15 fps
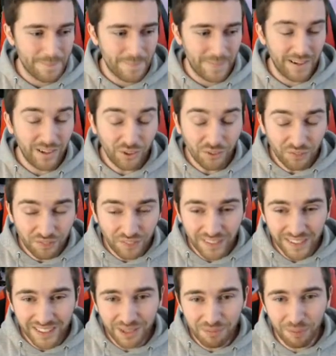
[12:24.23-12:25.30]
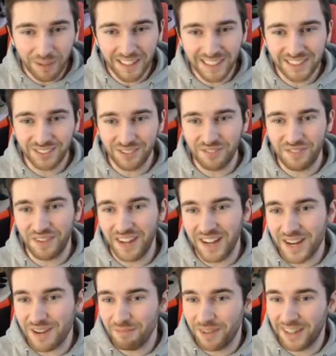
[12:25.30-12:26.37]
How the fuck did the police not
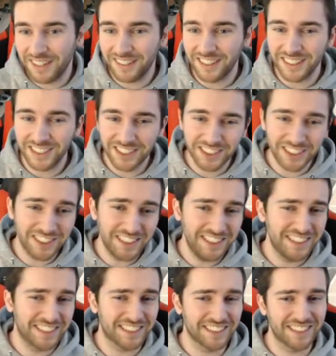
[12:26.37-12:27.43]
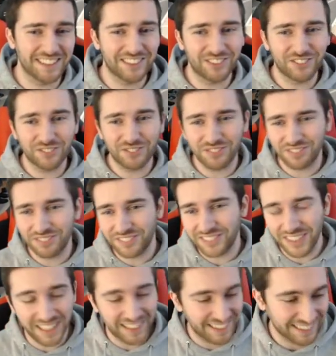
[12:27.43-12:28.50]
find it, man? Like Jesus
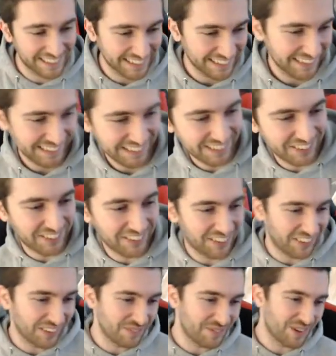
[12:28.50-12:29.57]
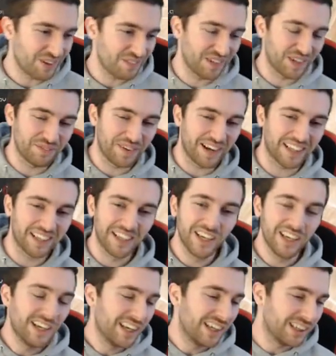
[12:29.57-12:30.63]
Christ. Oh, the more I think about it,
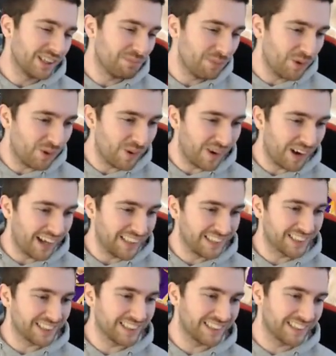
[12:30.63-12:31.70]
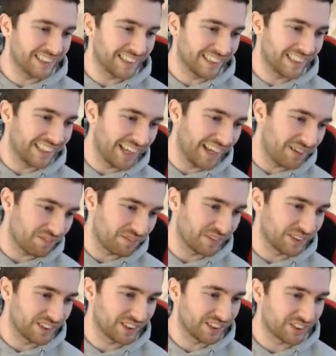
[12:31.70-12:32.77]
the more I just get
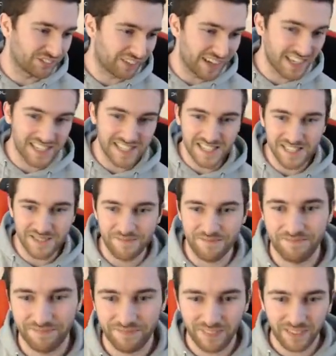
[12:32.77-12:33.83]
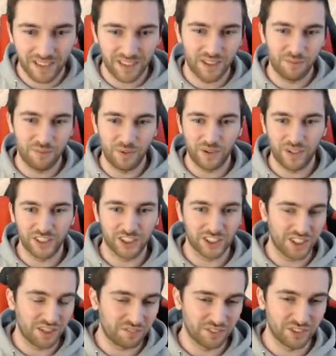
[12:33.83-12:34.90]
frustrated. The more I just
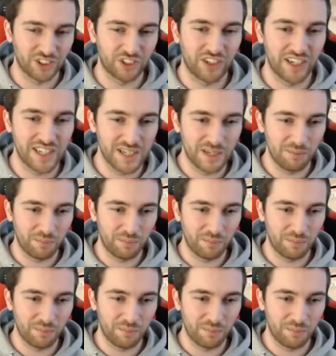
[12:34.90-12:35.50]
get frustrated.